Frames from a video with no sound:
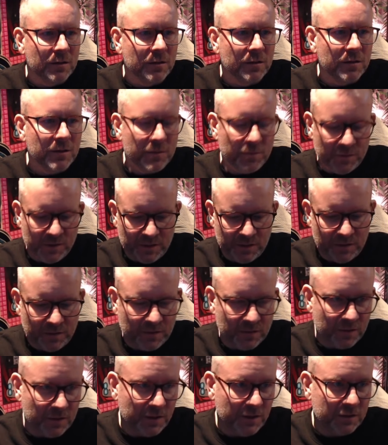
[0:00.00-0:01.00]
Then we need
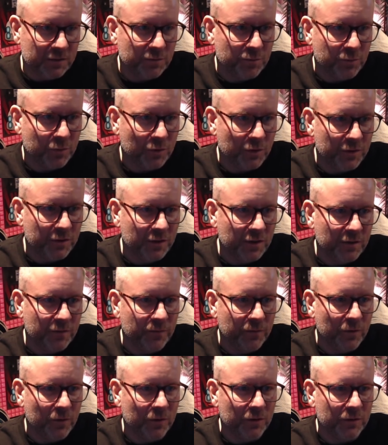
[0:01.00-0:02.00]
to export
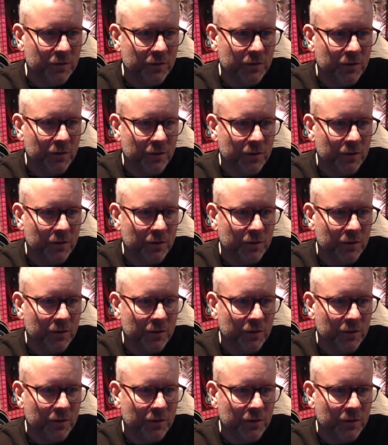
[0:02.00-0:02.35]
default